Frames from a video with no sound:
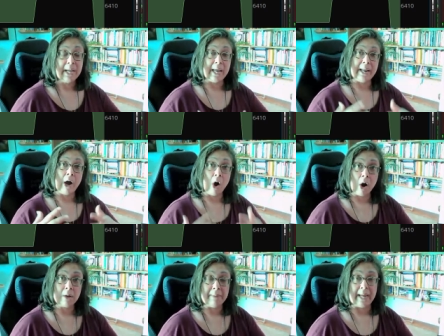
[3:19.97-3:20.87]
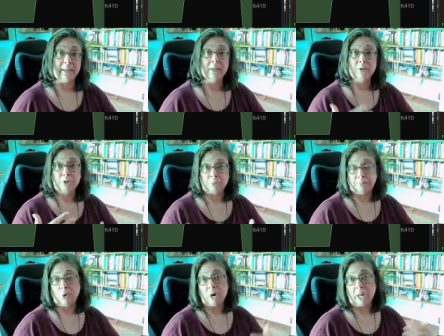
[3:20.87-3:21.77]
and automate
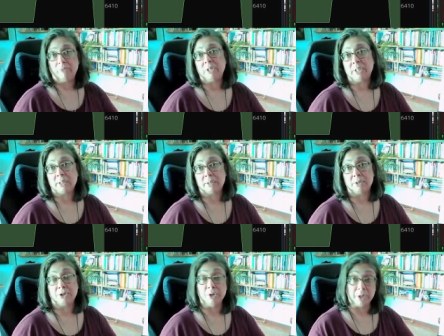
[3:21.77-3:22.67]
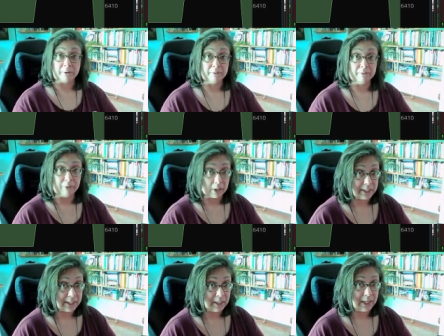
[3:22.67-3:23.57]
support and resistance using
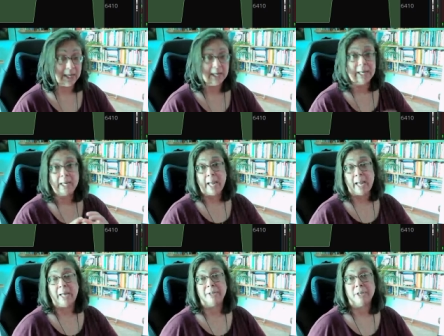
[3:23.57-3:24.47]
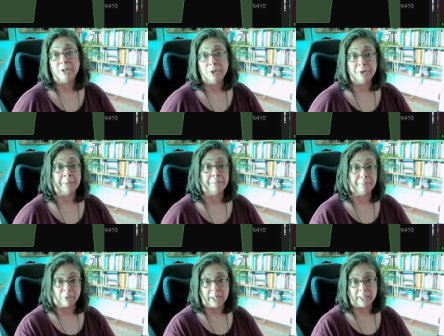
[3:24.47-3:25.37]
volatility and using
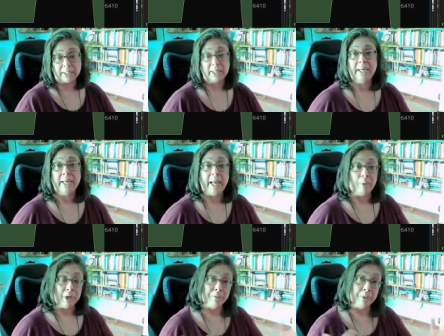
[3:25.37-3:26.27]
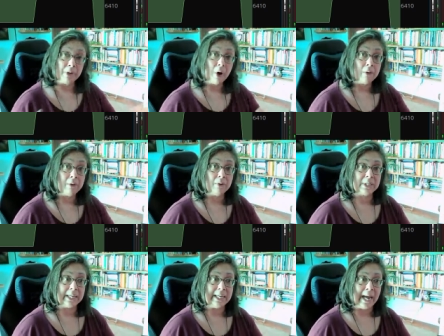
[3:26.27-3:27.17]
price. And when you put all those
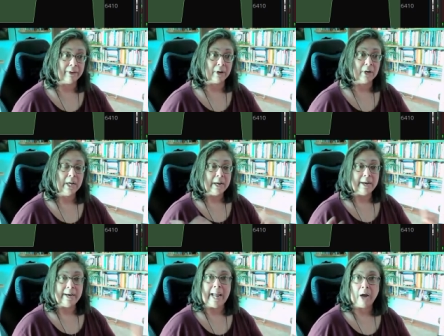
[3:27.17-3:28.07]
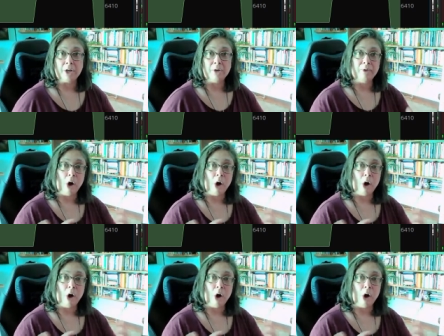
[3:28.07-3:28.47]
together, now you've